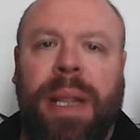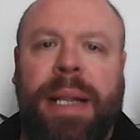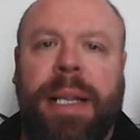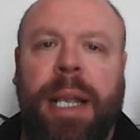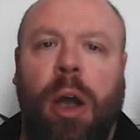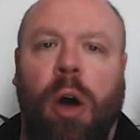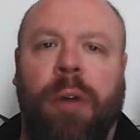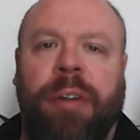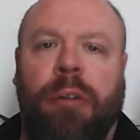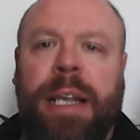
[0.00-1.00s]
Plenty
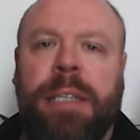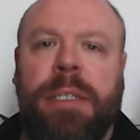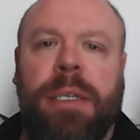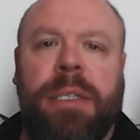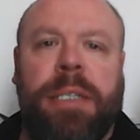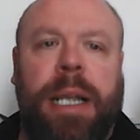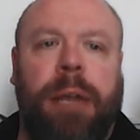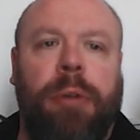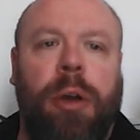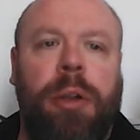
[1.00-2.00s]
of reason to stick
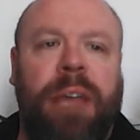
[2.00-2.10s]
around